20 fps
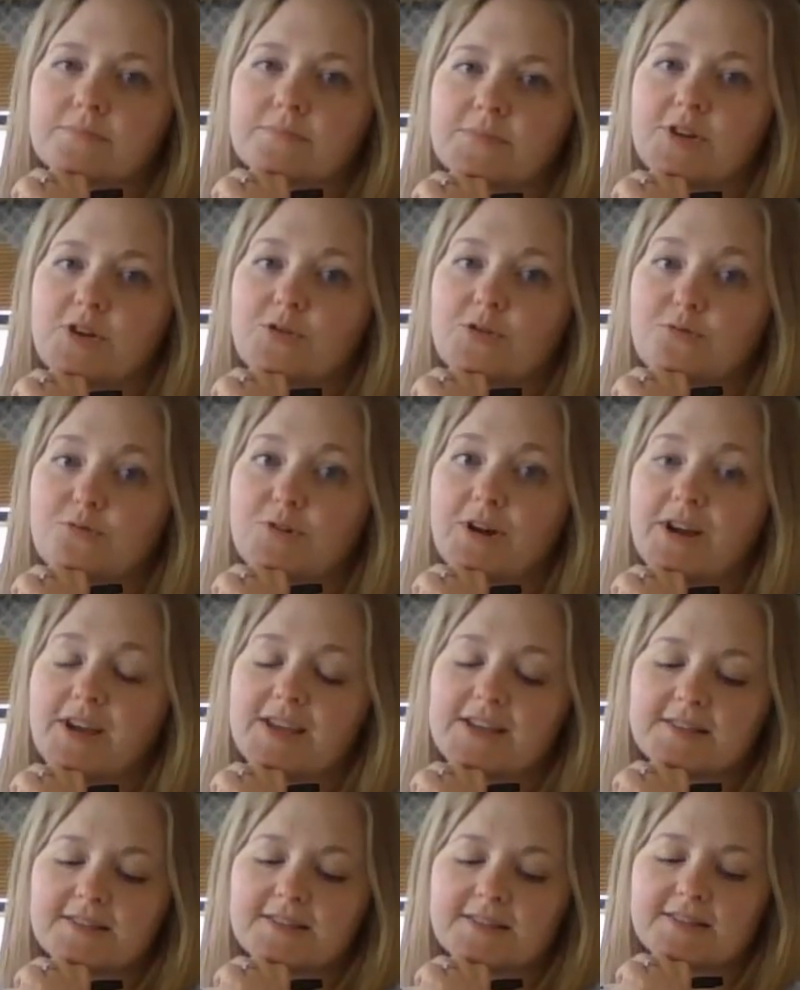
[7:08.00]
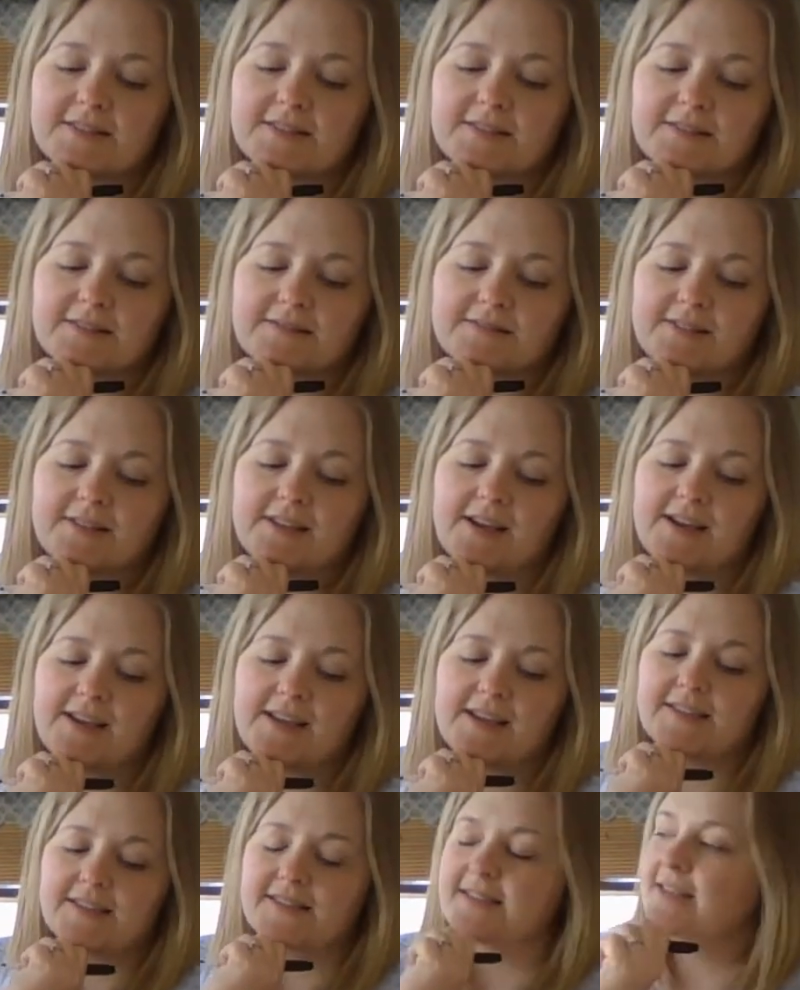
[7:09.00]
Rice.
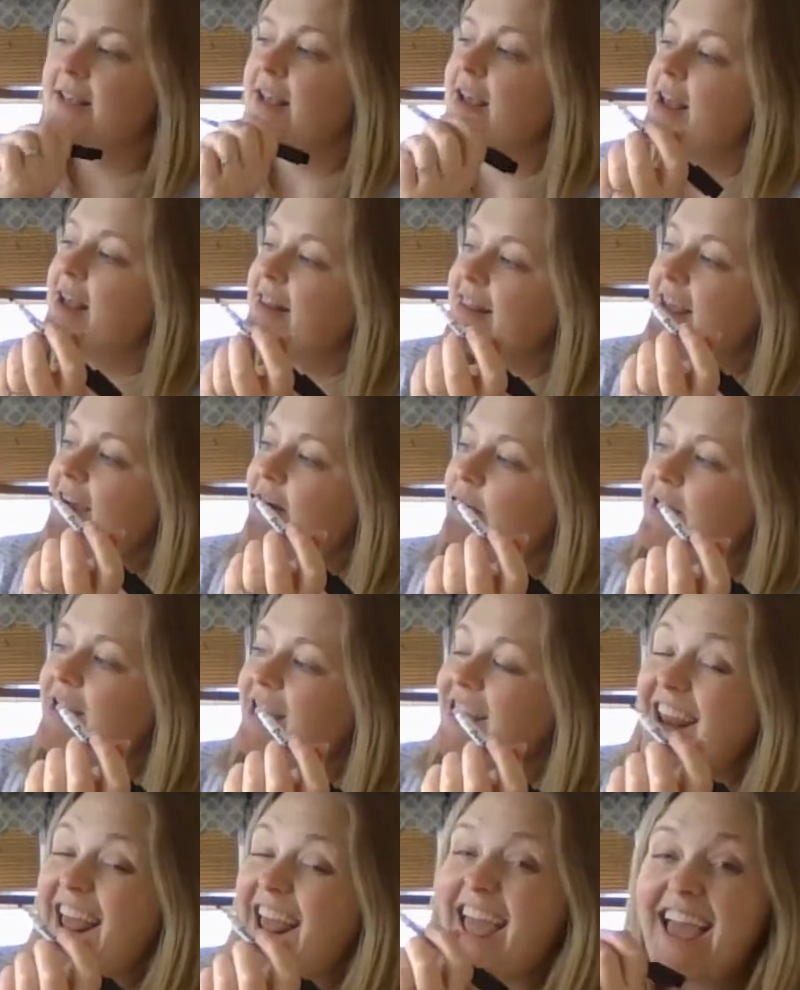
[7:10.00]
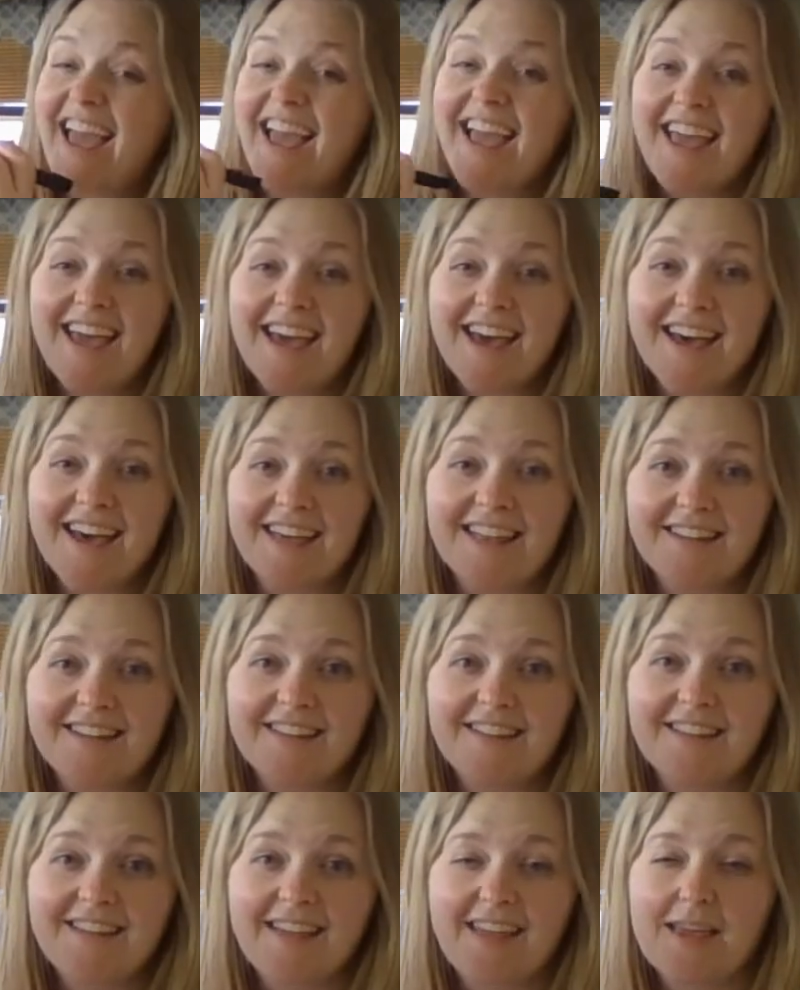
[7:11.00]
Nice. Now we can add
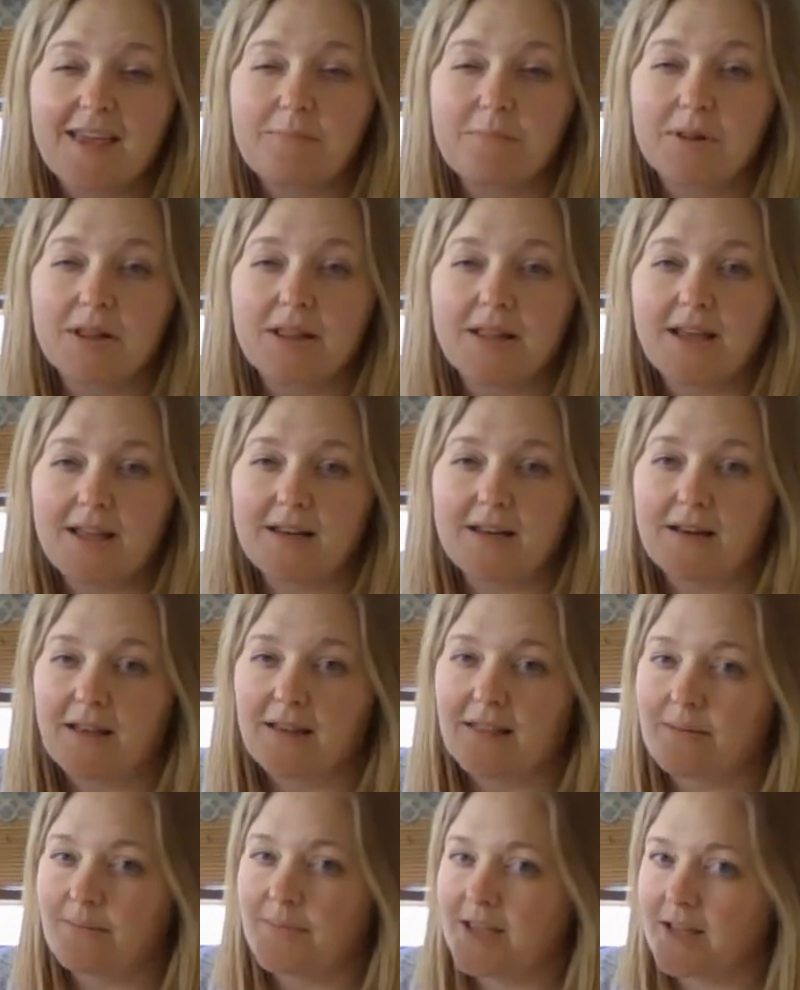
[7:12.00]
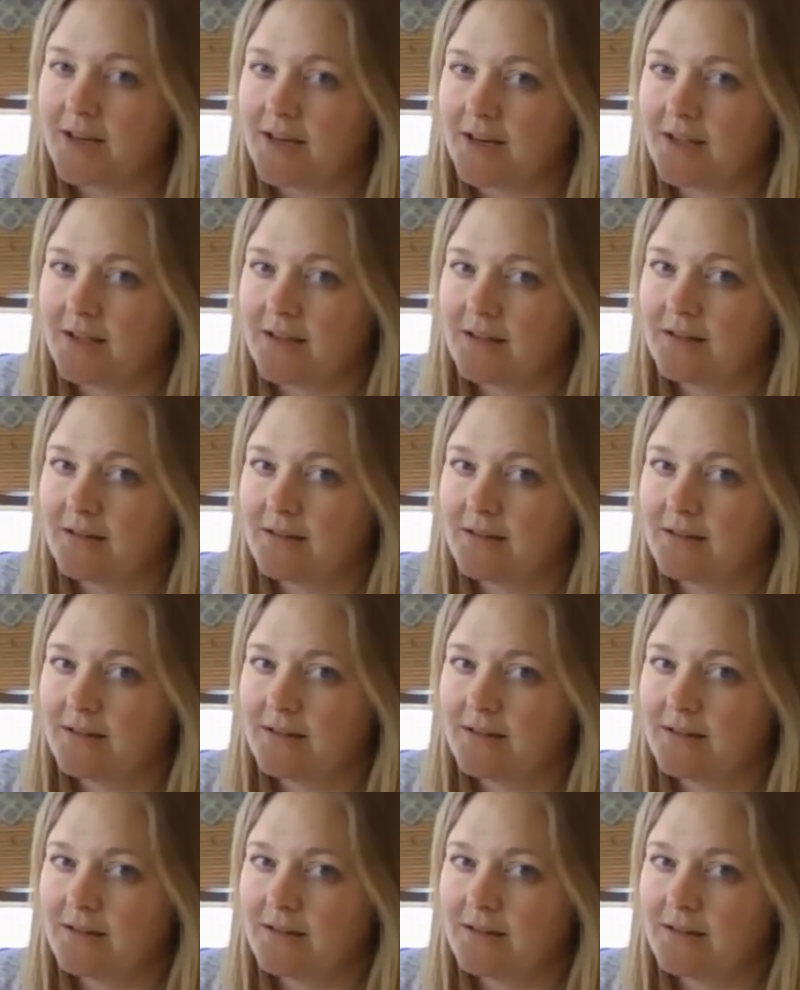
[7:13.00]
a blend at the beginning.